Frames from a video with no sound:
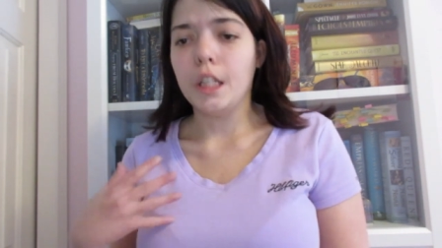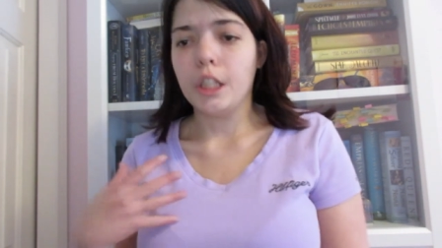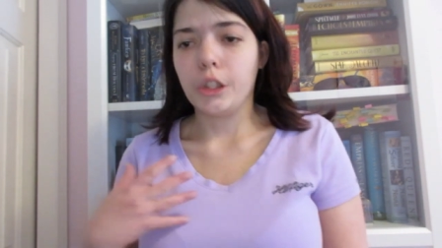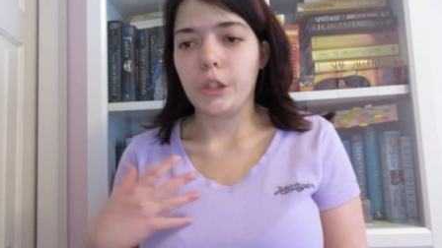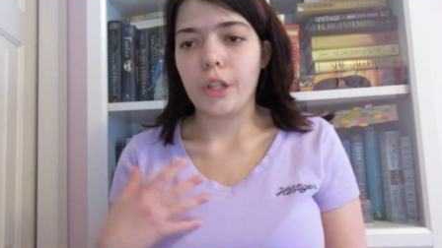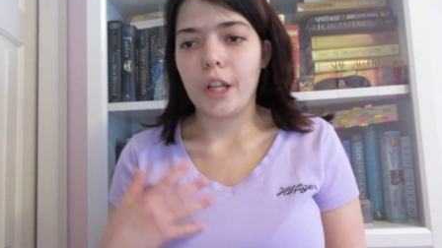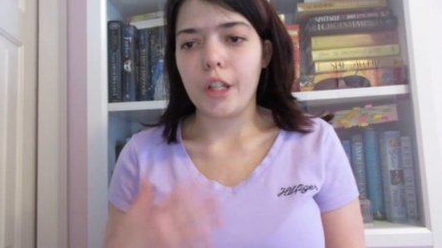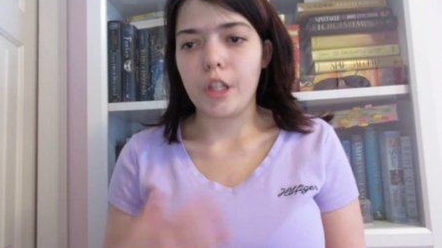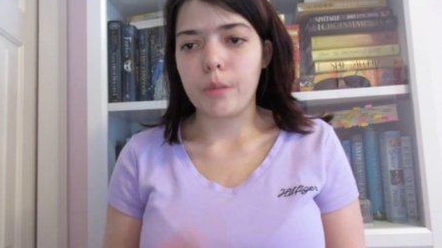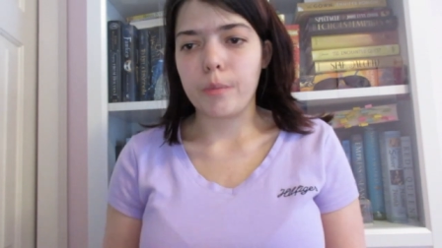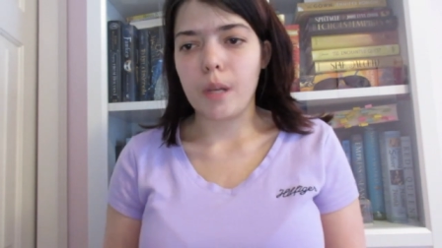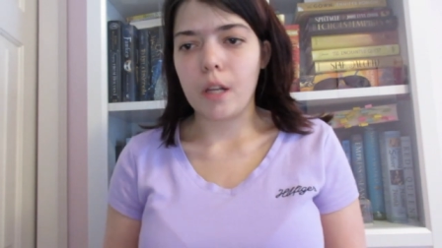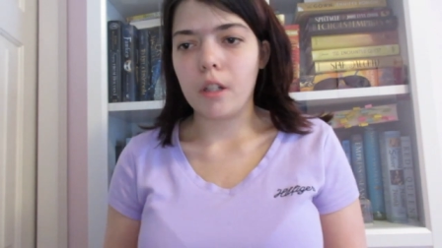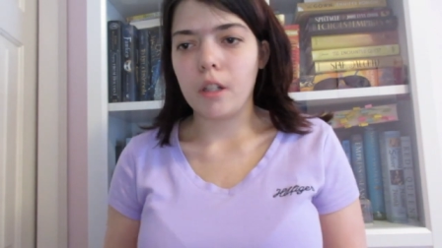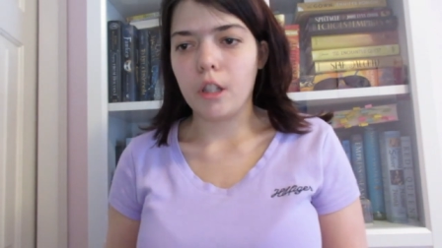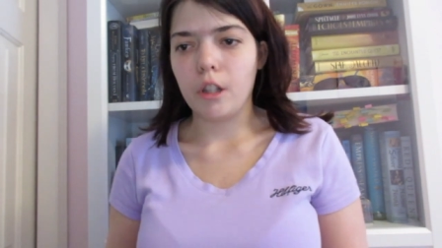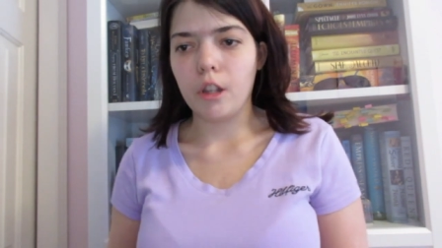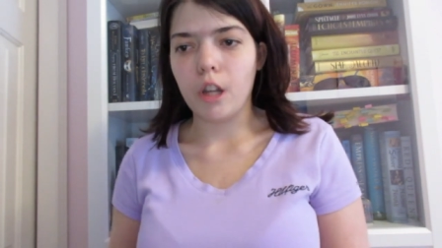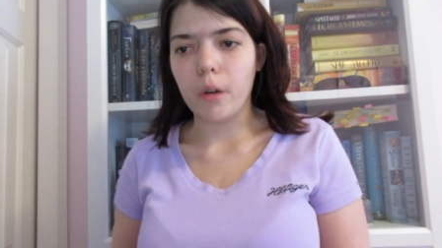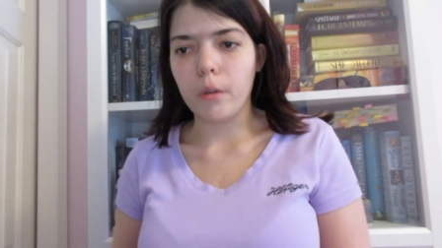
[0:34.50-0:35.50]
She had spent
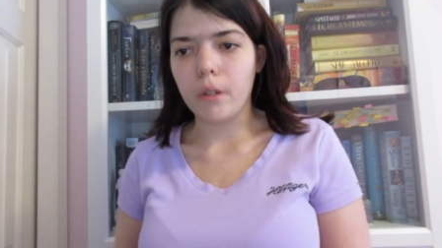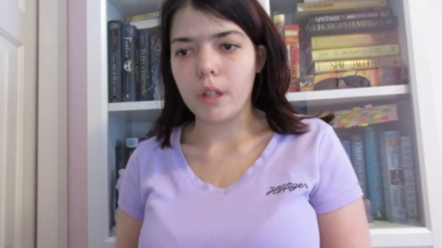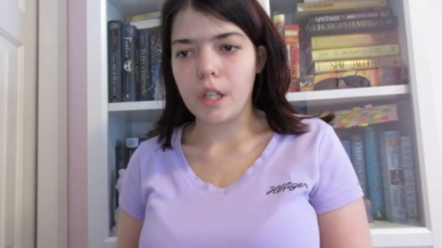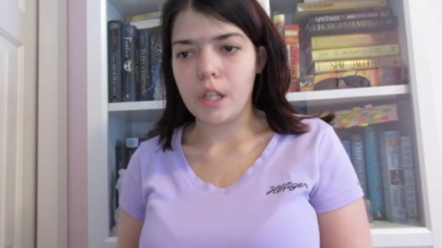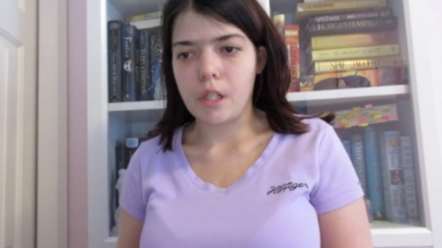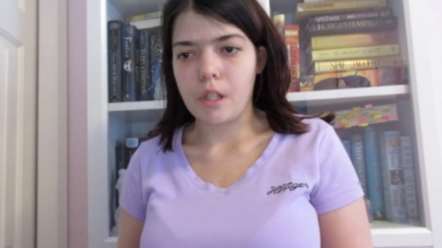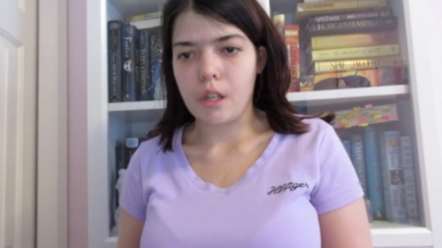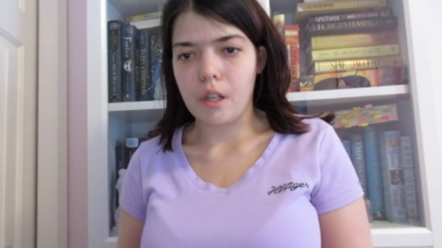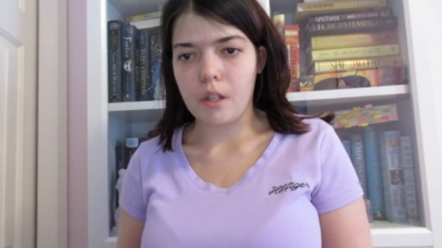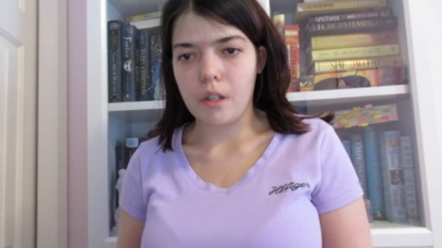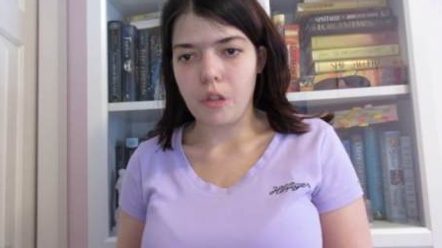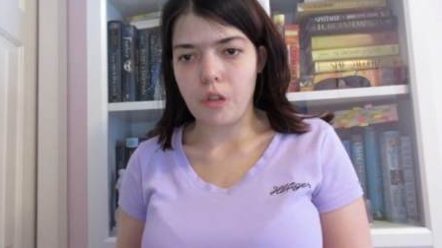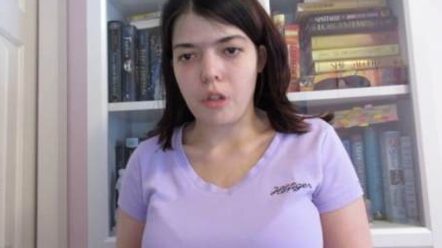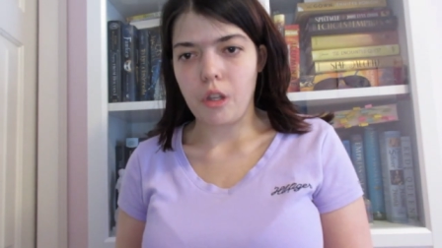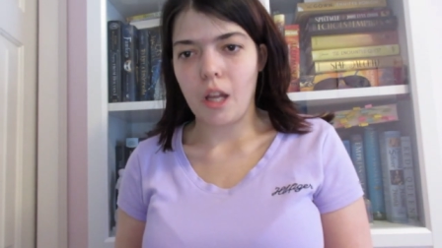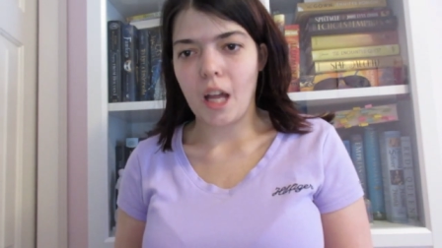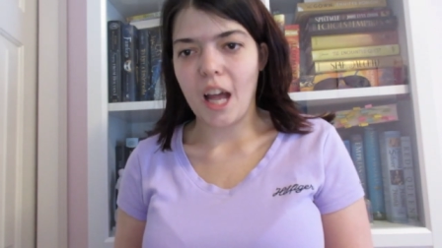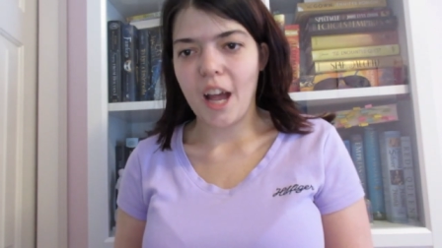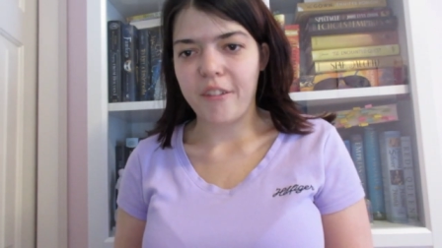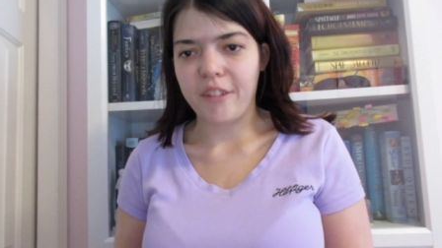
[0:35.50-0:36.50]
her loneliest years
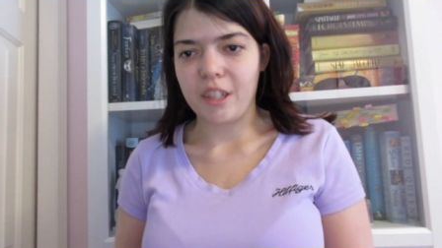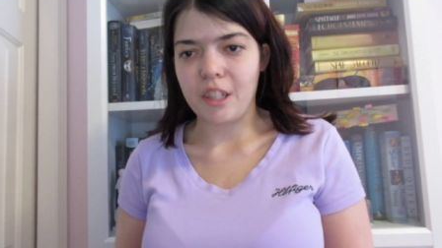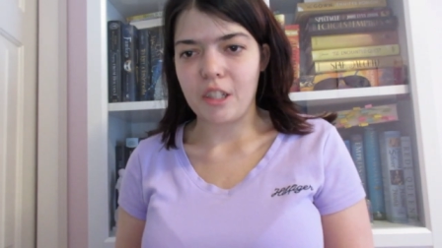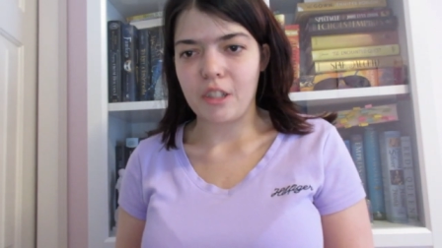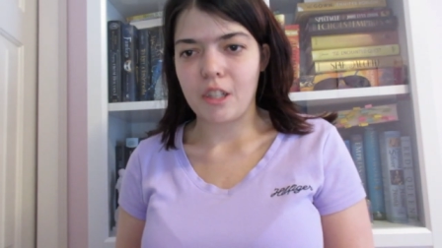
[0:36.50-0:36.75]
there after the